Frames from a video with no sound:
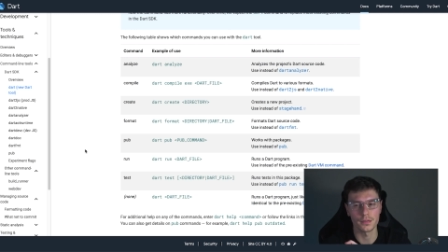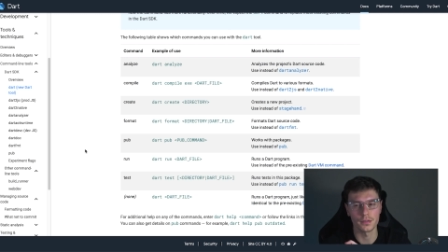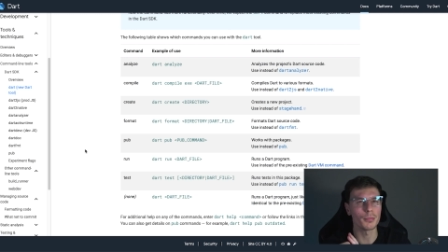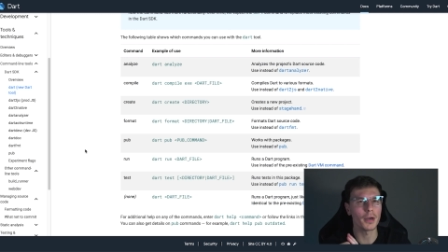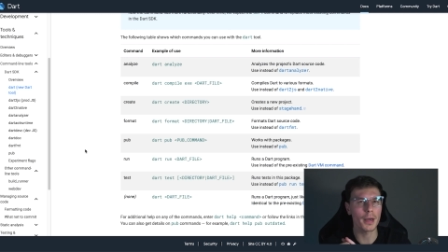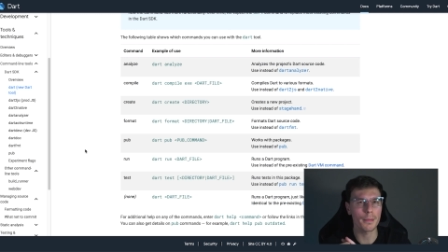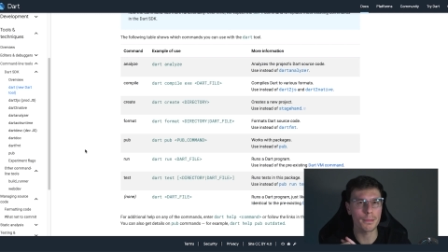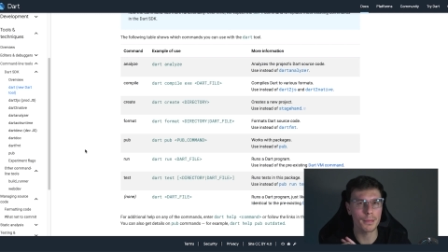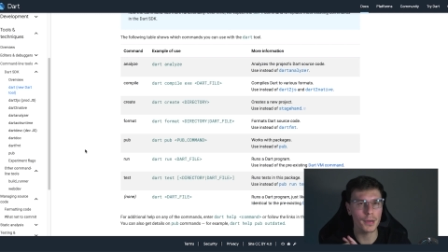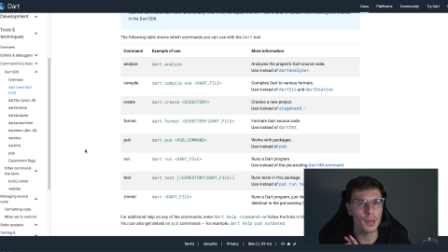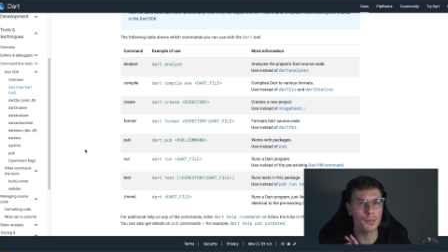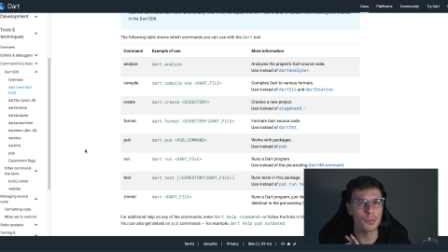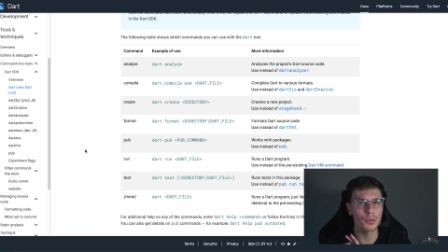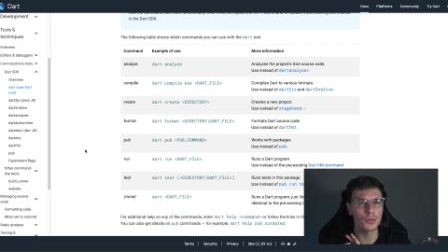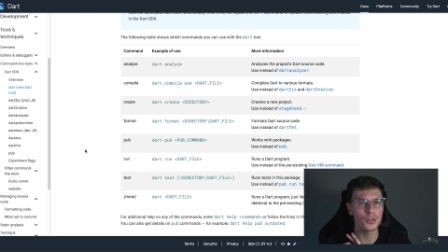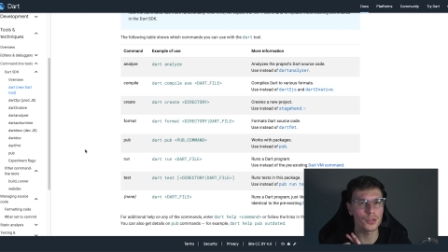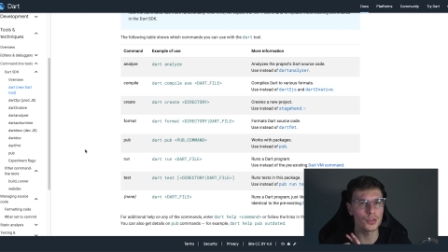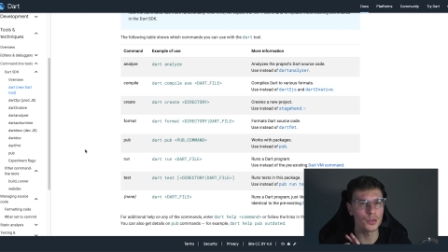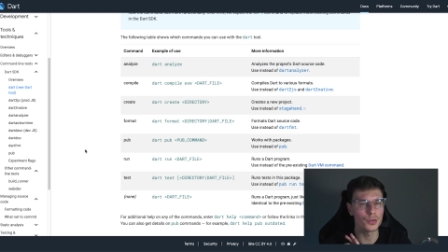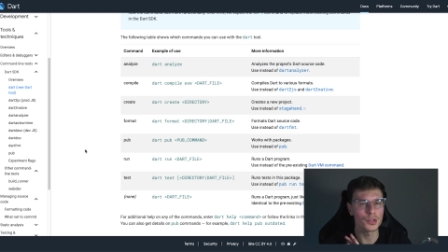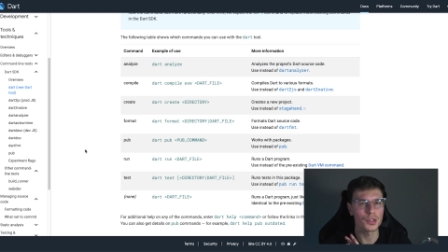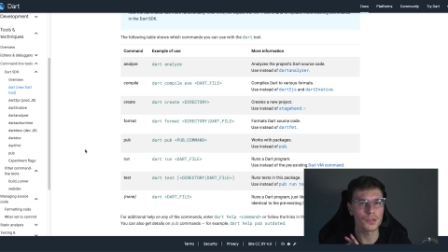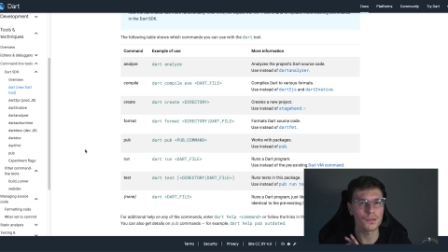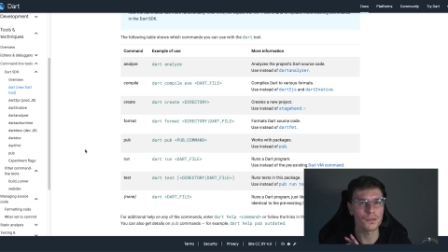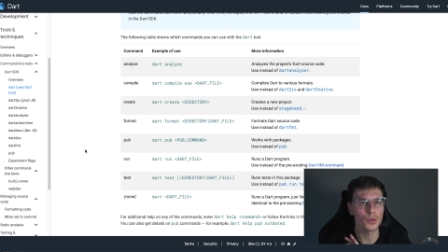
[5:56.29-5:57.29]
You might be able
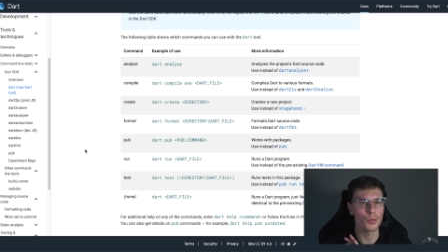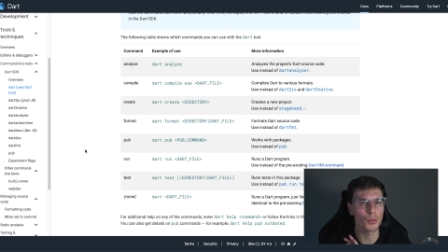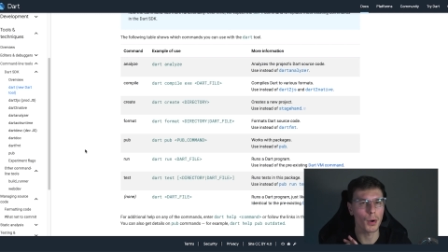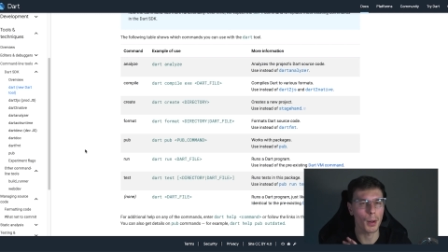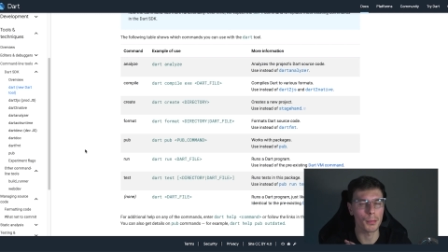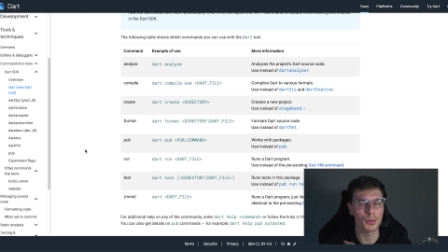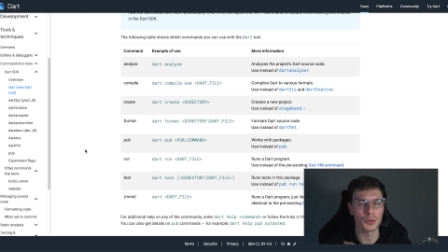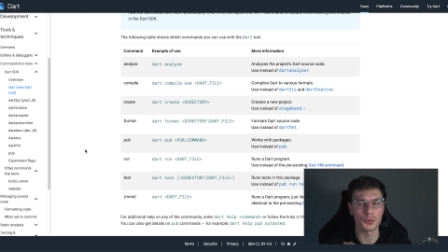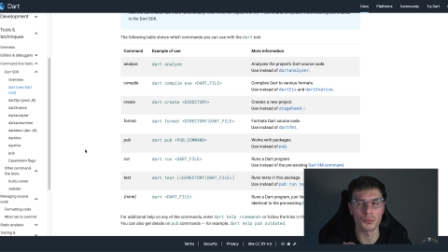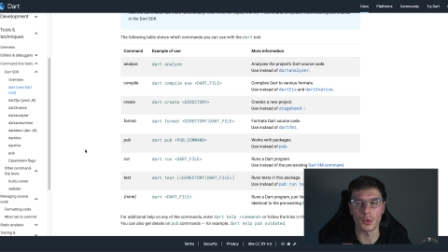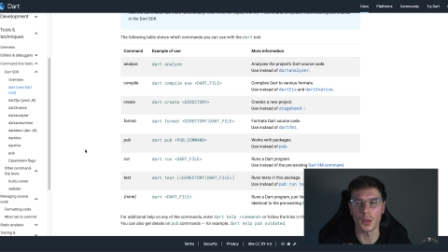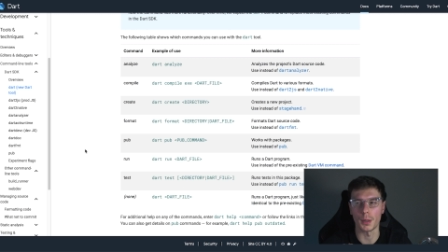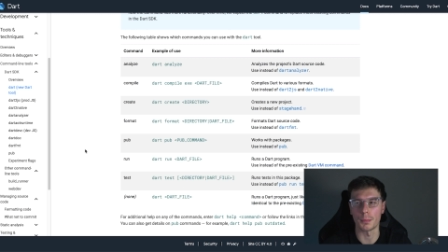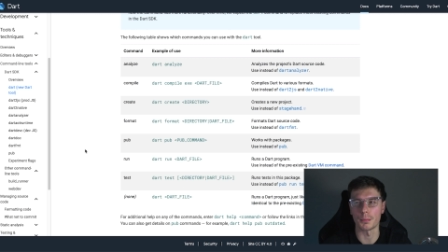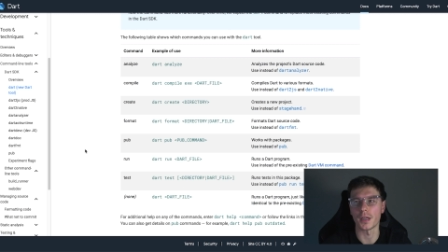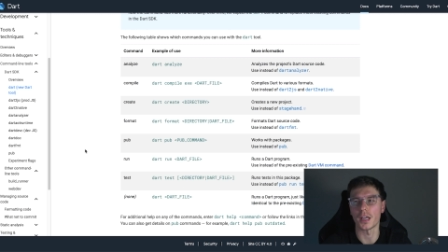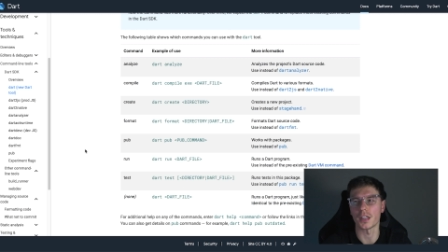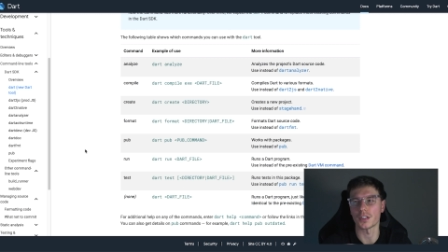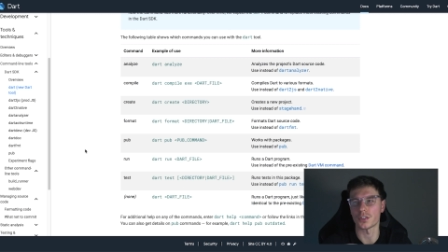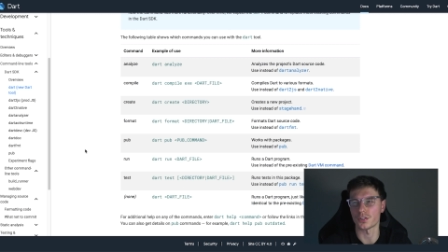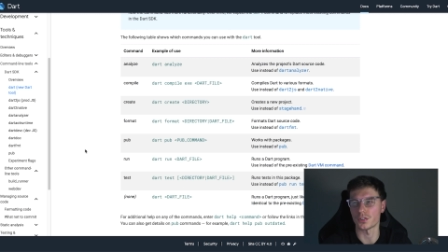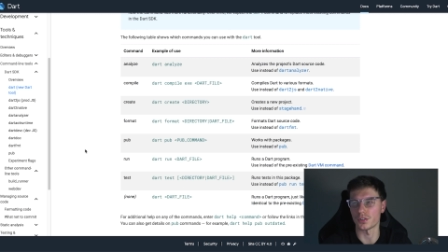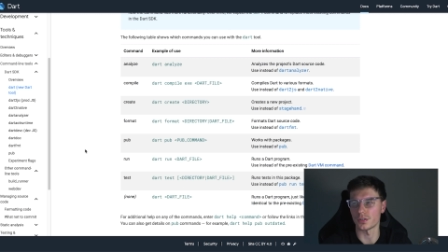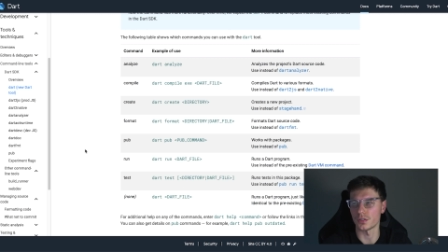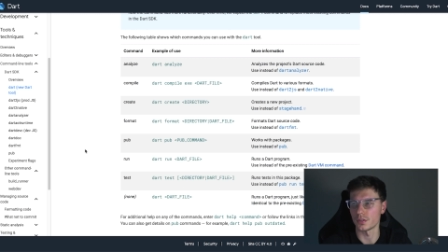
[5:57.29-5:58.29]
to use it for web as well, I'm
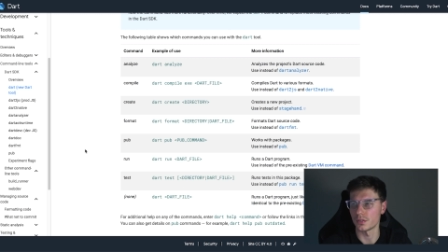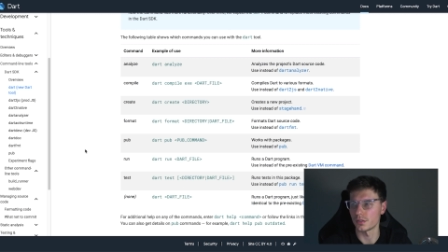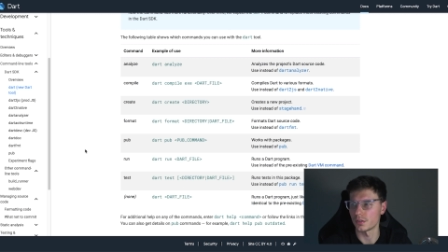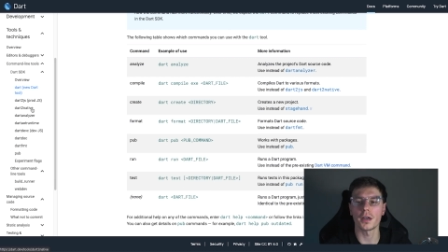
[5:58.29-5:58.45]
not sure.